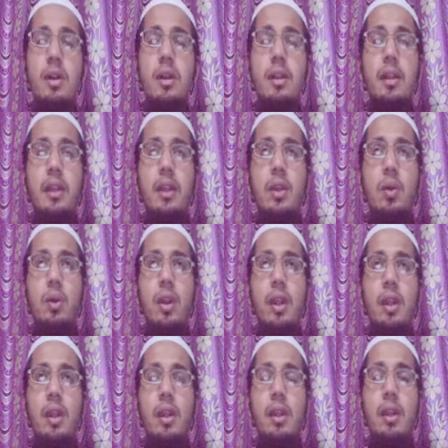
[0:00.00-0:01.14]
the
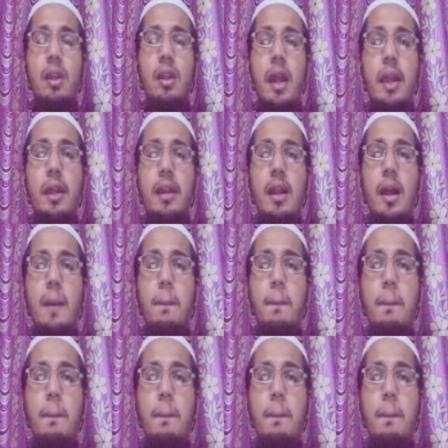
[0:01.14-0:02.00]
loading diagram